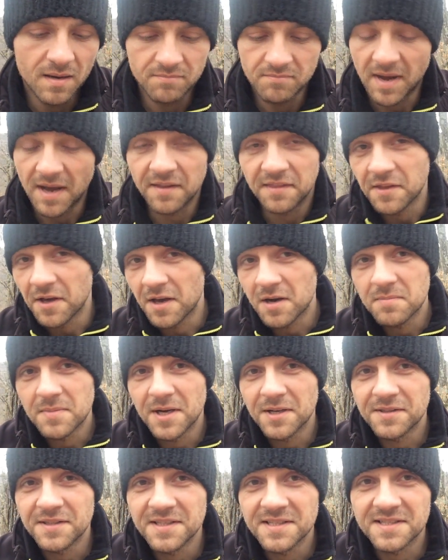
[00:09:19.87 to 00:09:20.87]
I thought
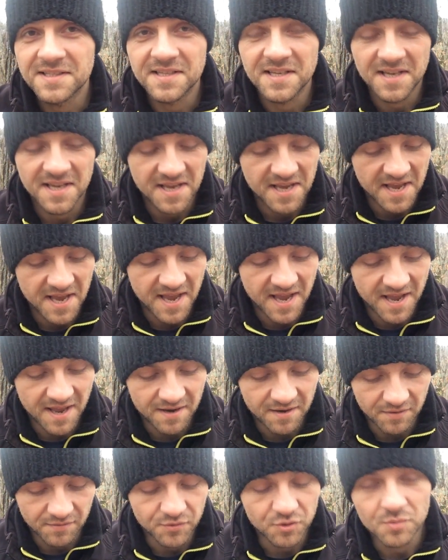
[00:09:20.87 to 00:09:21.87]
about this,
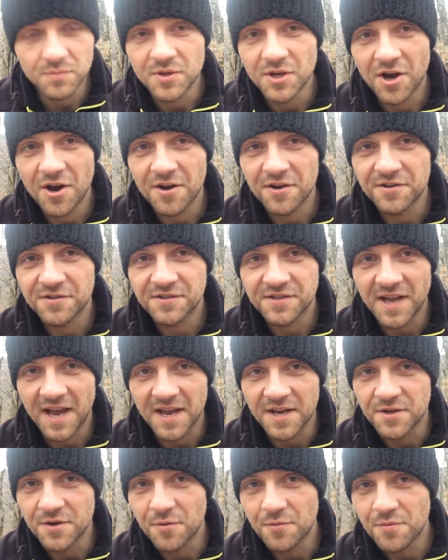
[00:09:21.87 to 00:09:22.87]
and to be honest,
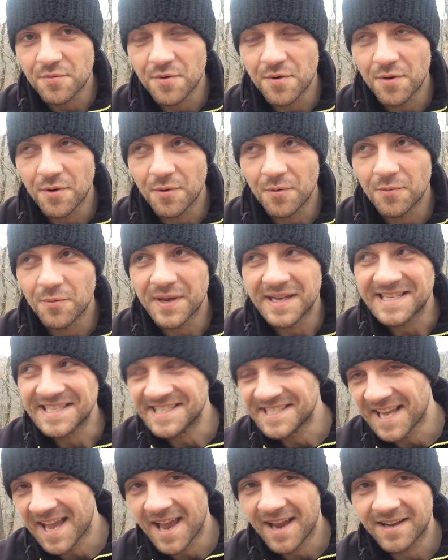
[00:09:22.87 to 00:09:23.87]
I don't know
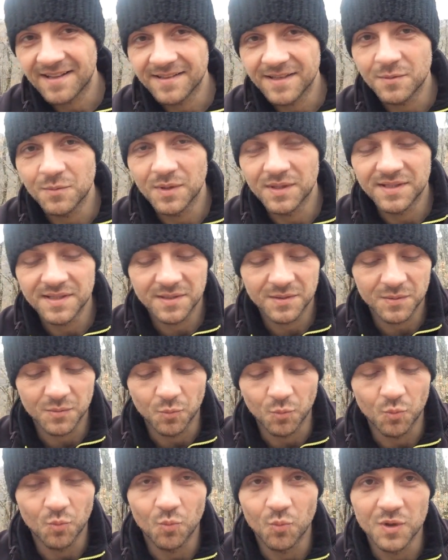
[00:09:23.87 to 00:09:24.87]
exactly what this
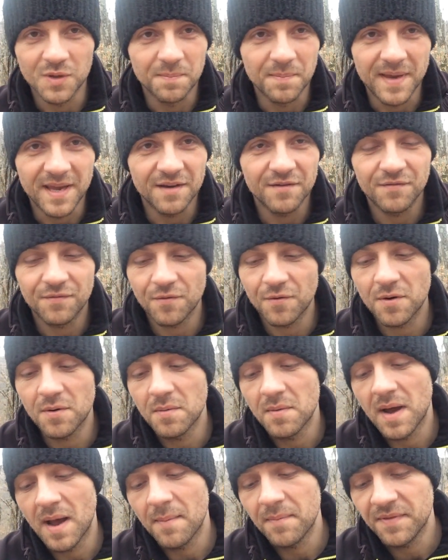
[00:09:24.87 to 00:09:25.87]
was made for.
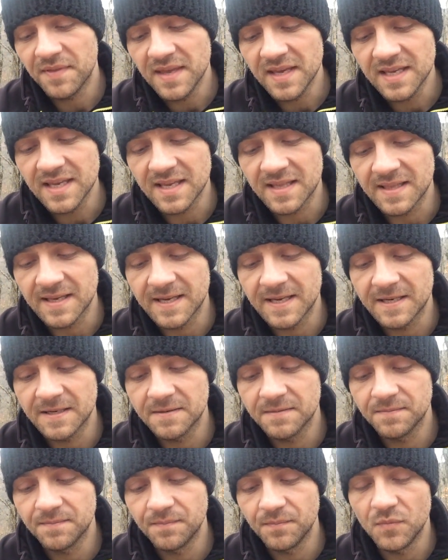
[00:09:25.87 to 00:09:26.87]
I'm thinking that
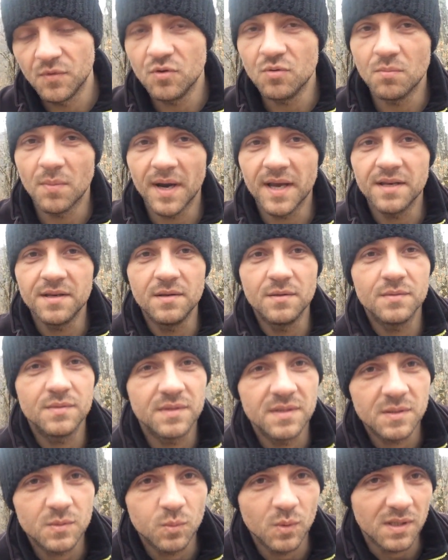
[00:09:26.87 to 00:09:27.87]
you might use
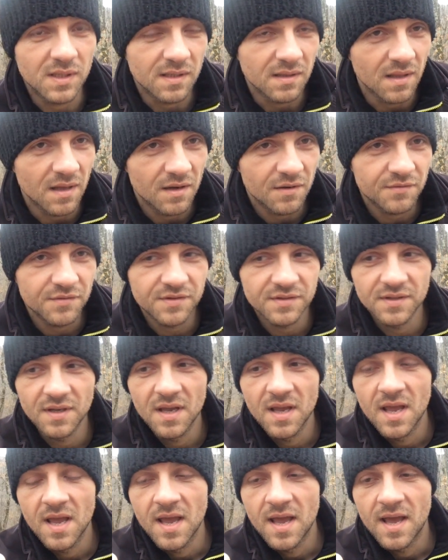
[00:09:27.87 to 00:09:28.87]
this with gloves,
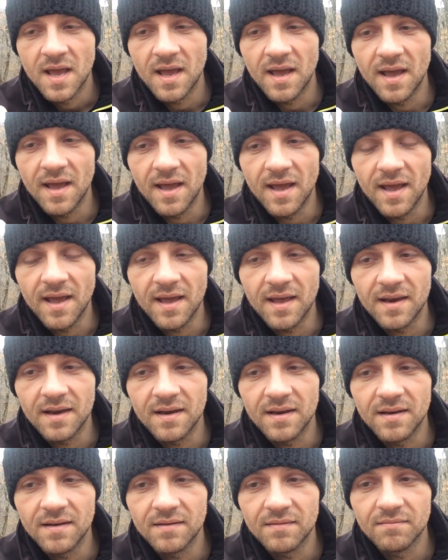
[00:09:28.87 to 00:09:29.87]

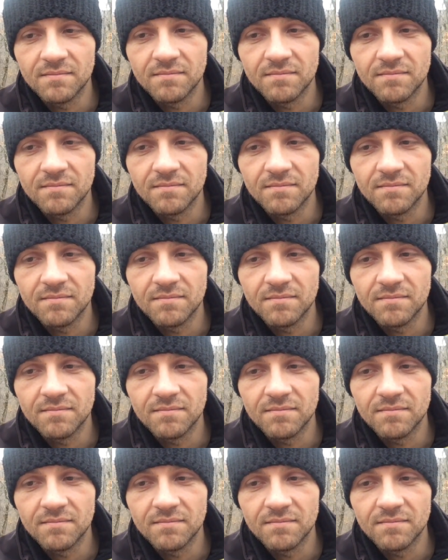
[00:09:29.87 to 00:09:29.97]
and